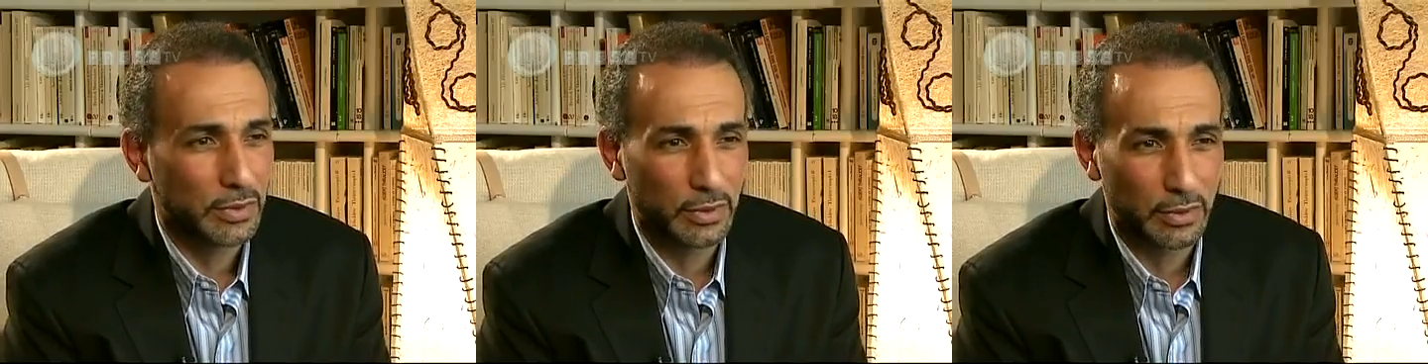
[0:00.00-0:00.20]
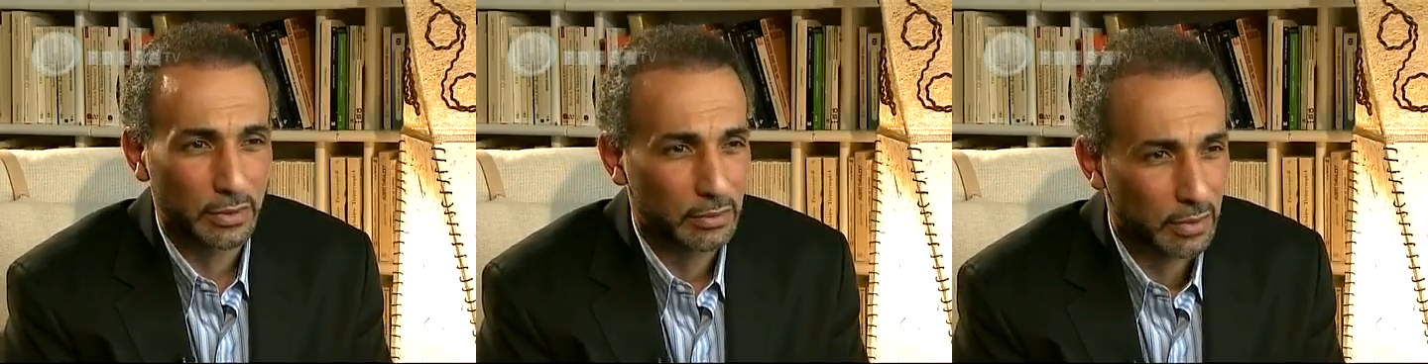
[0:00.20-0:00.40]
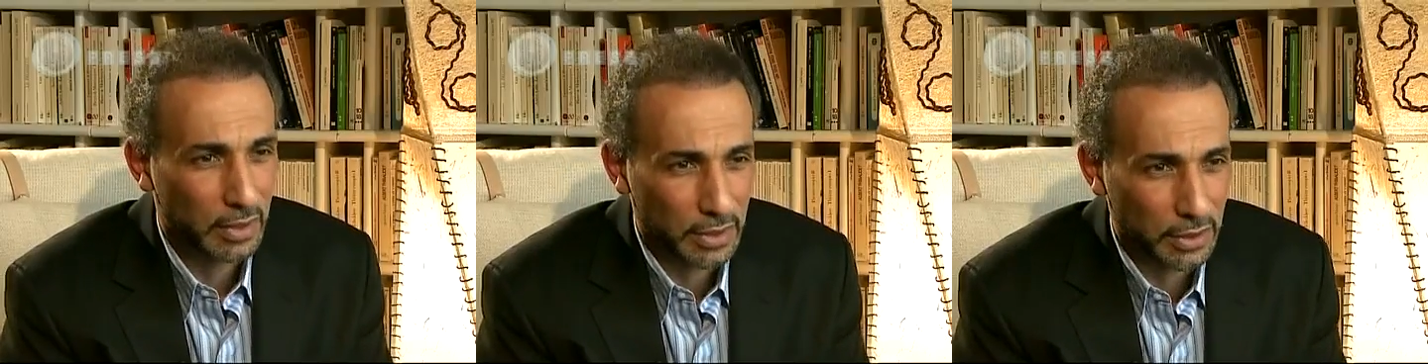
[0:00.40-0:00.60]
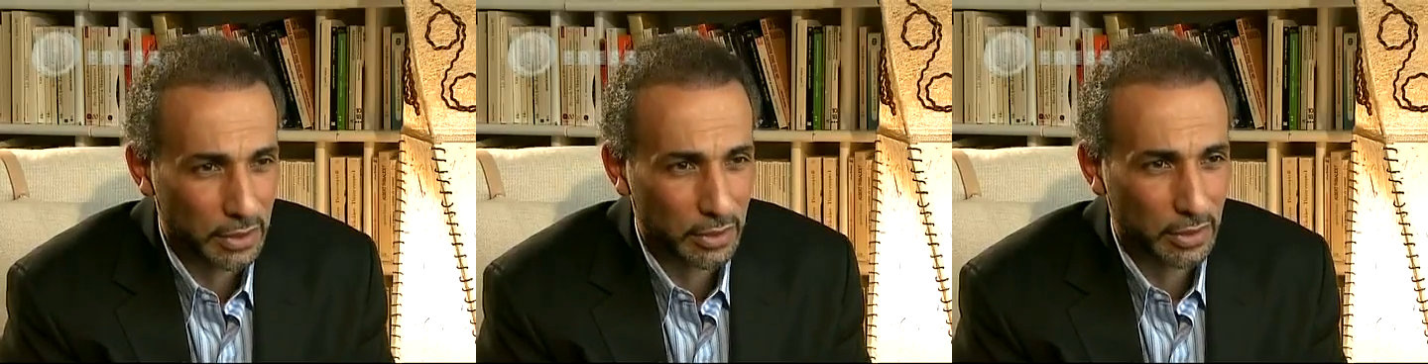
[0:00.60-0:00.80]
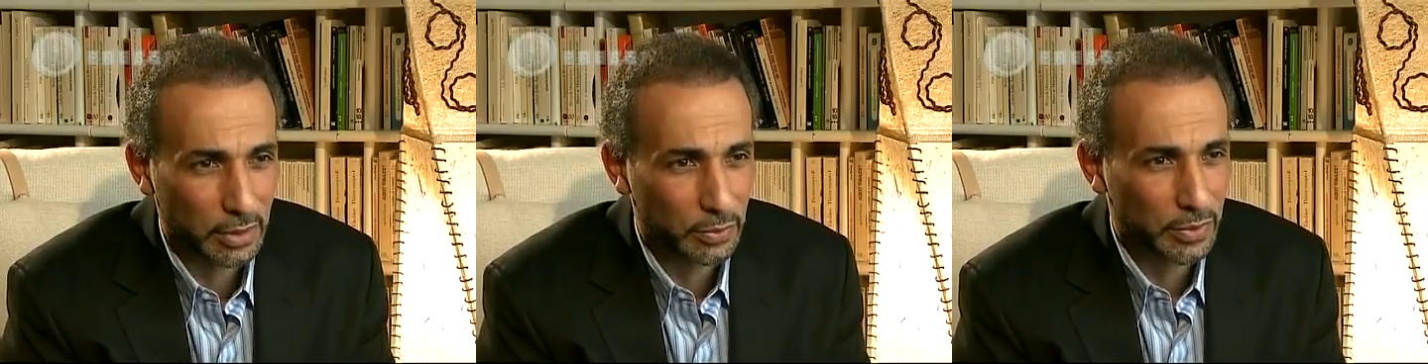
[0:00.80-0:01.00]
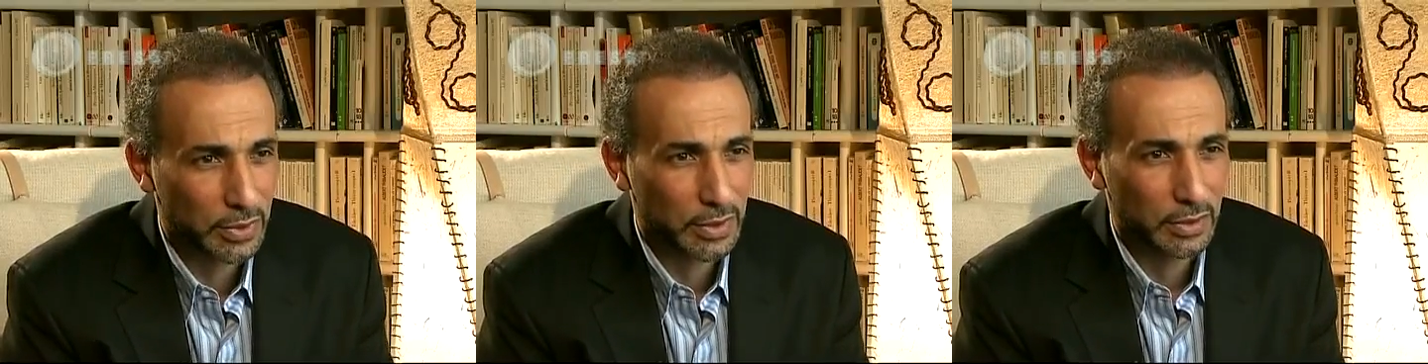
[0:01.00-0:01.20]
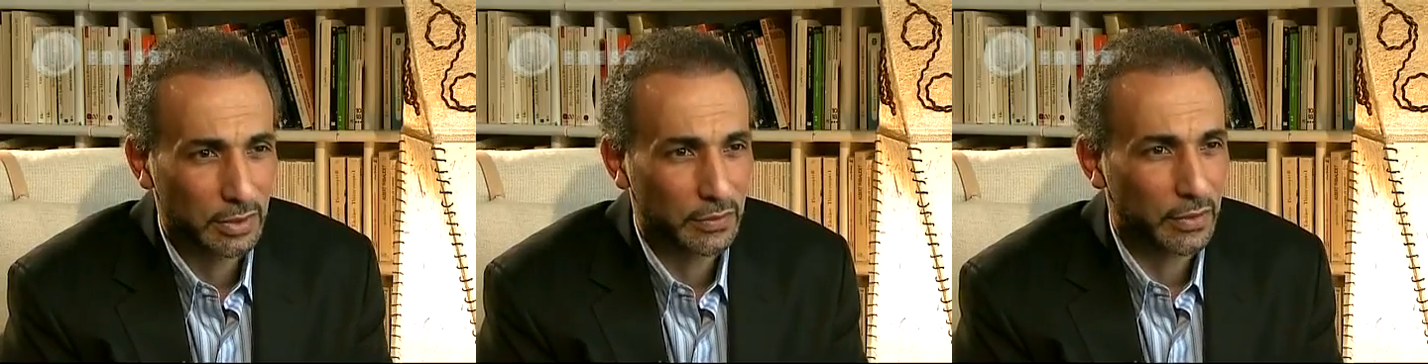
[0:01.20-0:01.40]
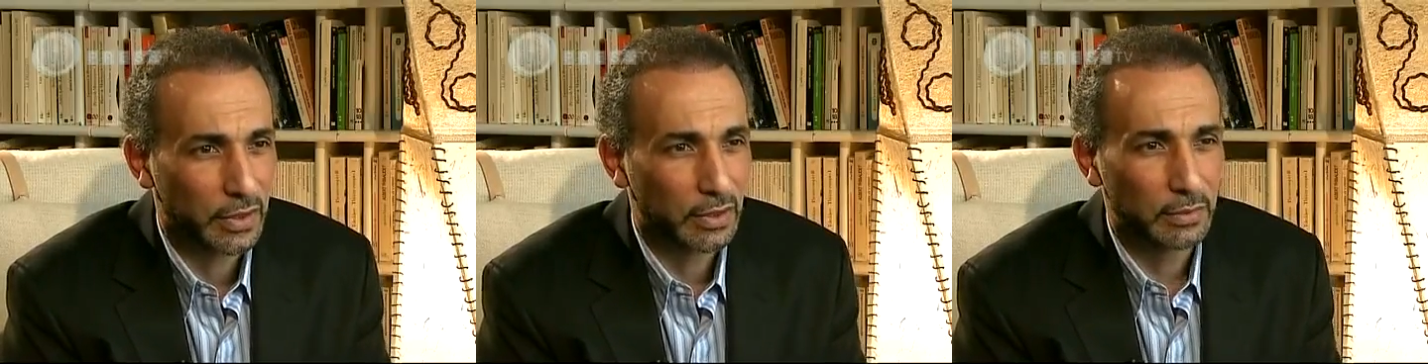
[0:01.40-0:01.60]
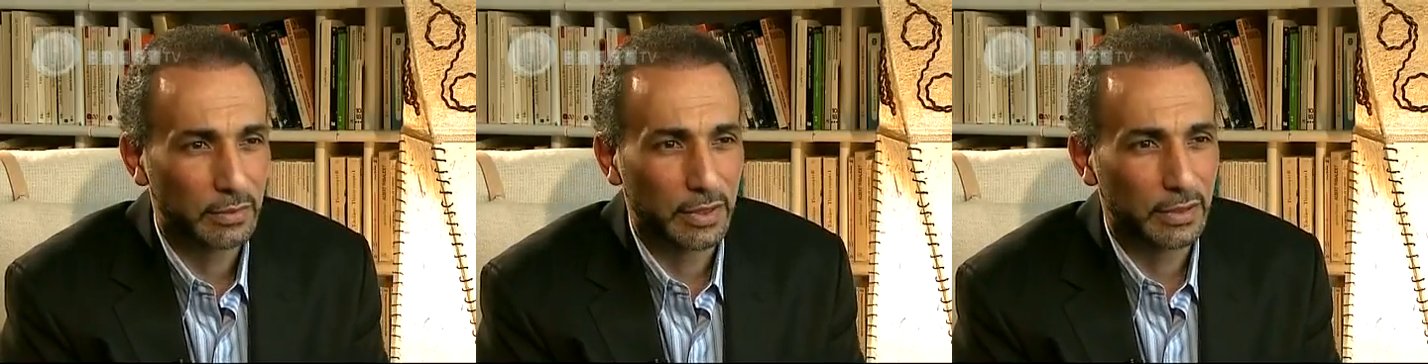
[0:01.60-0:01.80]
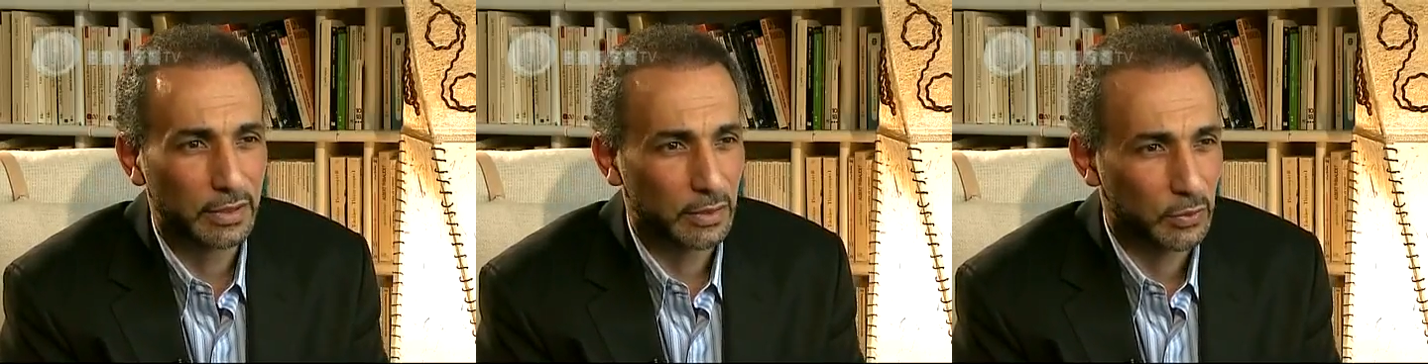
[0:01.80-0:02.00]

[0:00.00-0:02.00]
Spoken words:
the relationship with the environment,